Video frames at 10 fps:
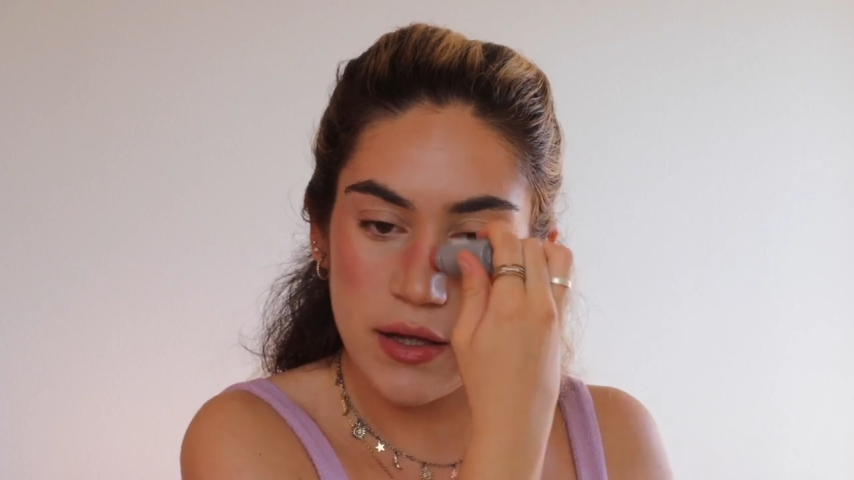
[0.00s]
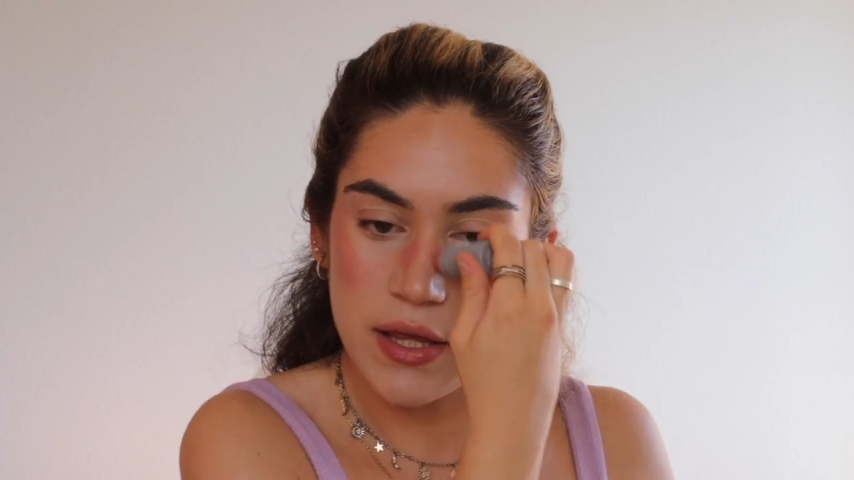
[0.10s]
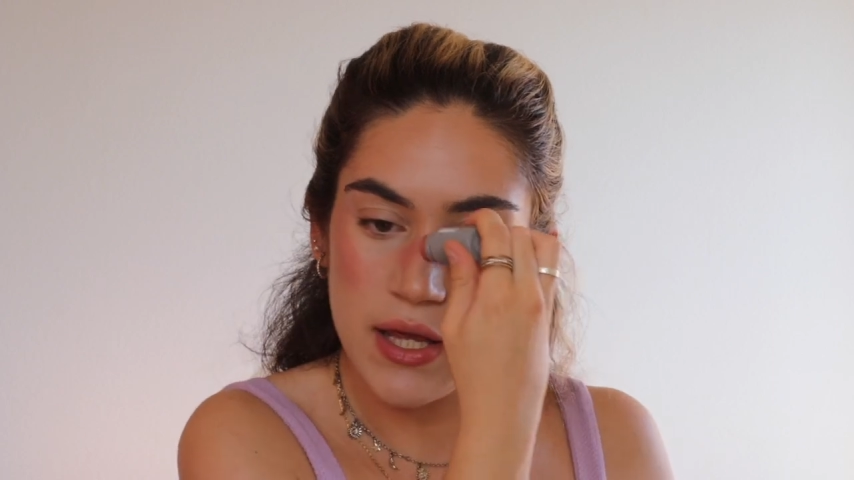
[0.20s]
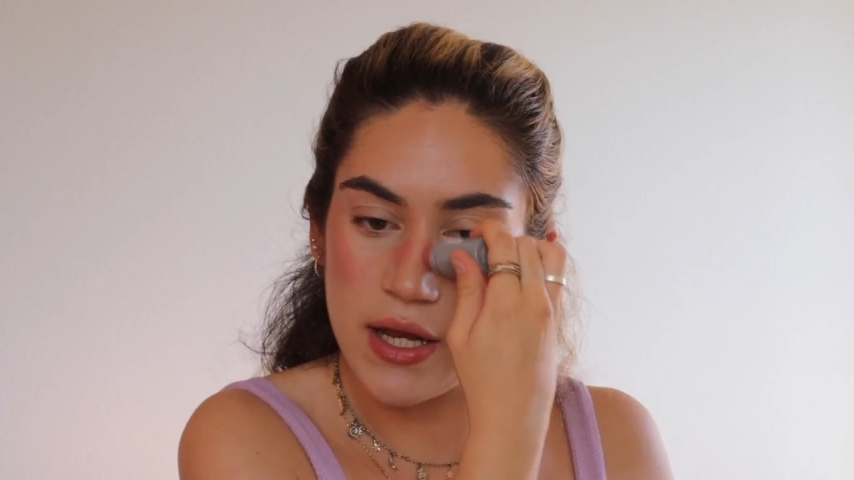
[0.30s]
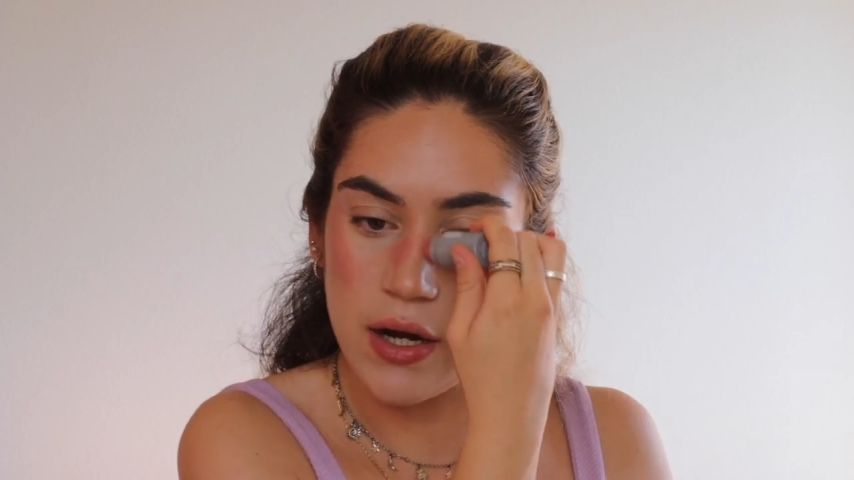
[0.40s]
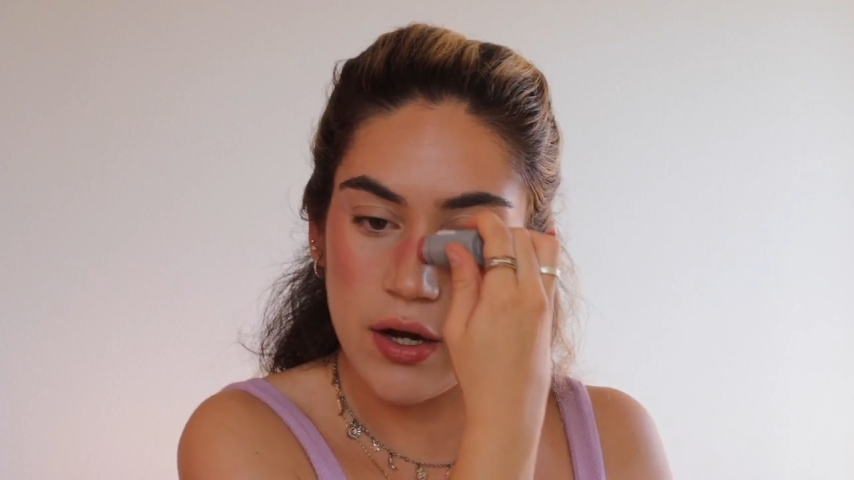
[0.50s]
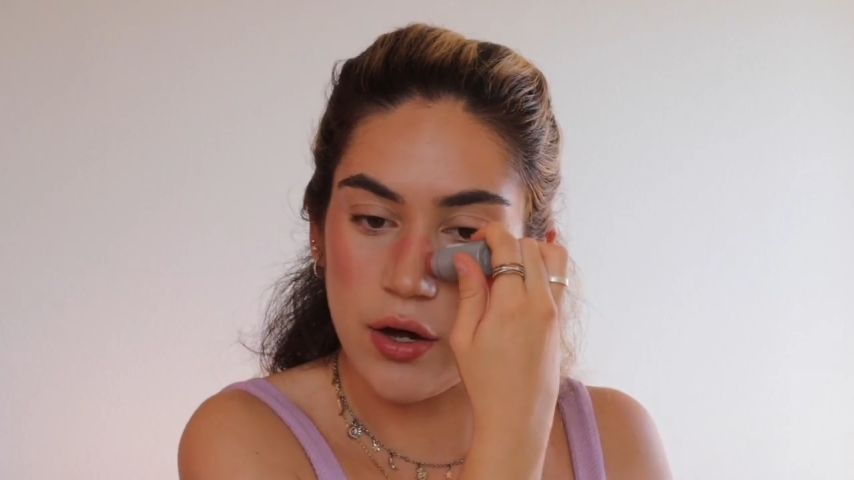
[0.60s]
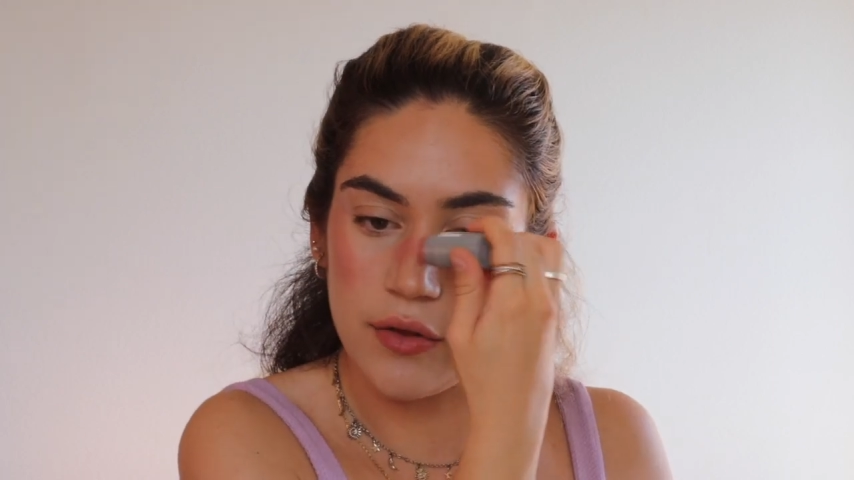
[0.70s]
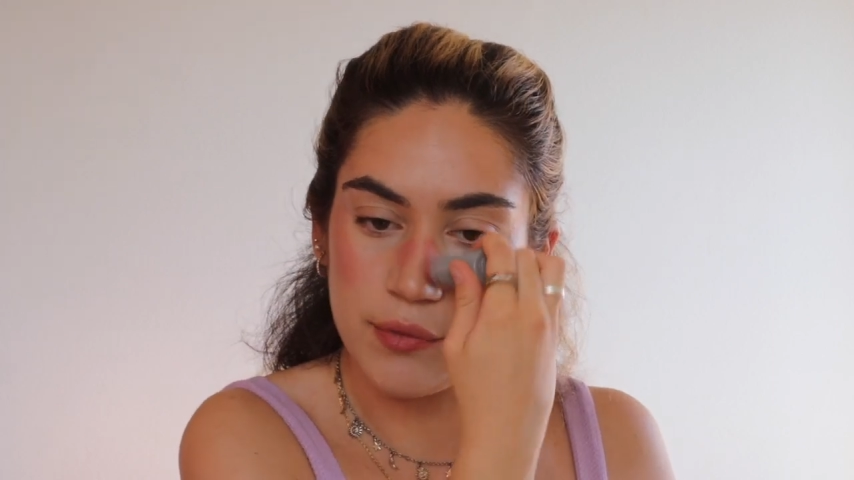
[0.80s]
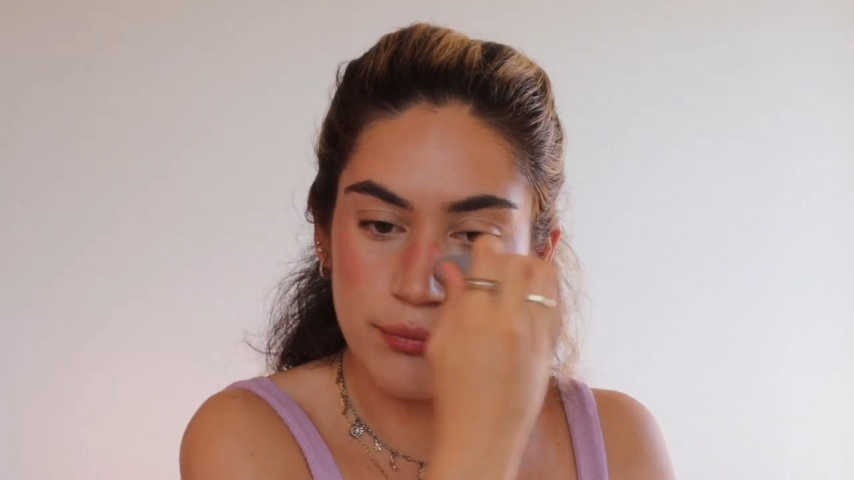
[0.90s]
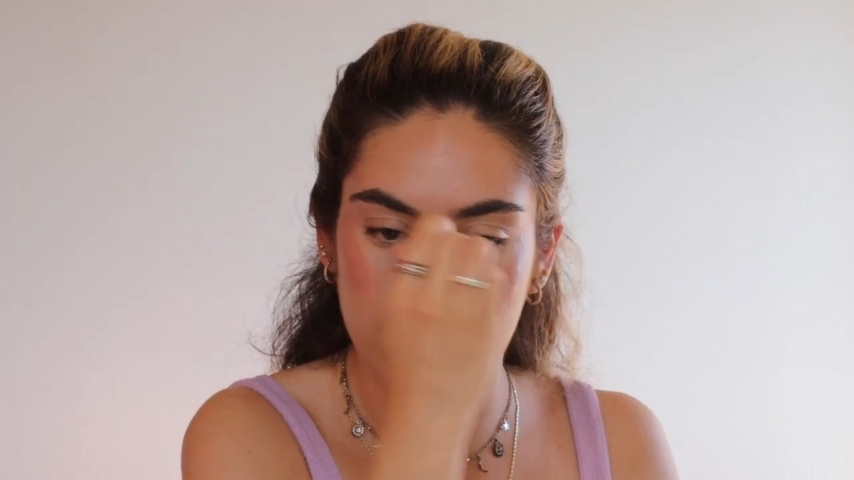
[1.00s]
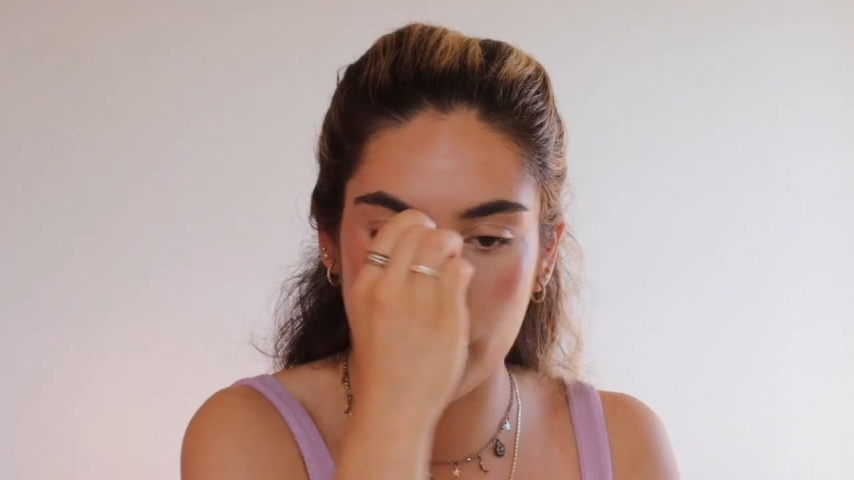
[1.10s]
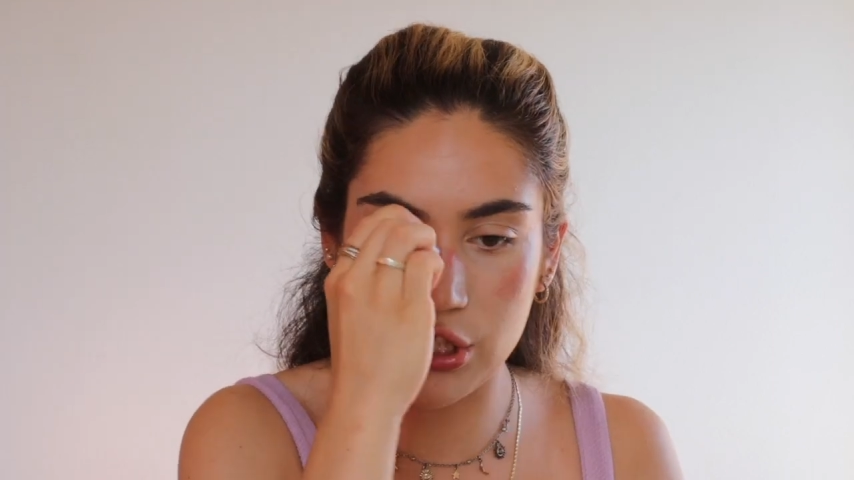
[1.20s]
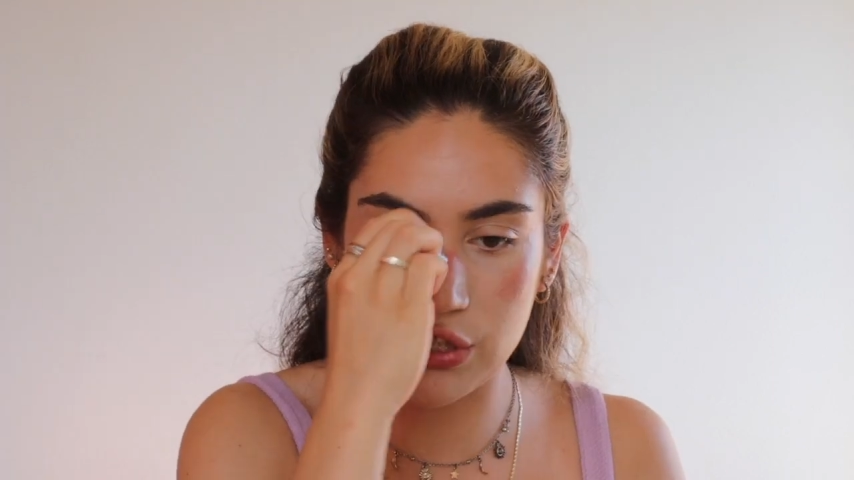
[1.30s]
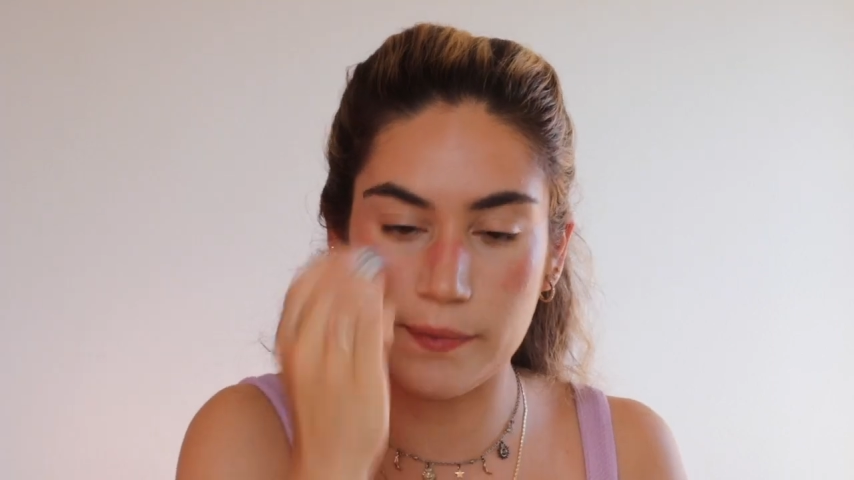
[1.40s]
here on the
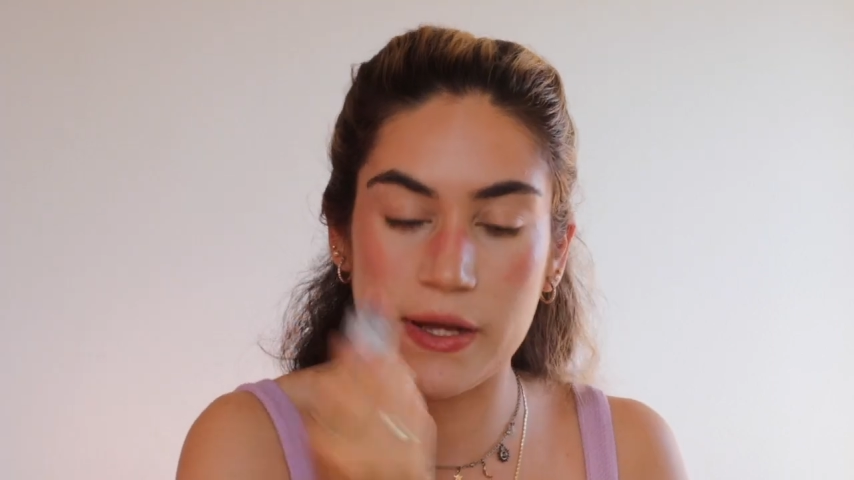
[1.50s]
bridge of my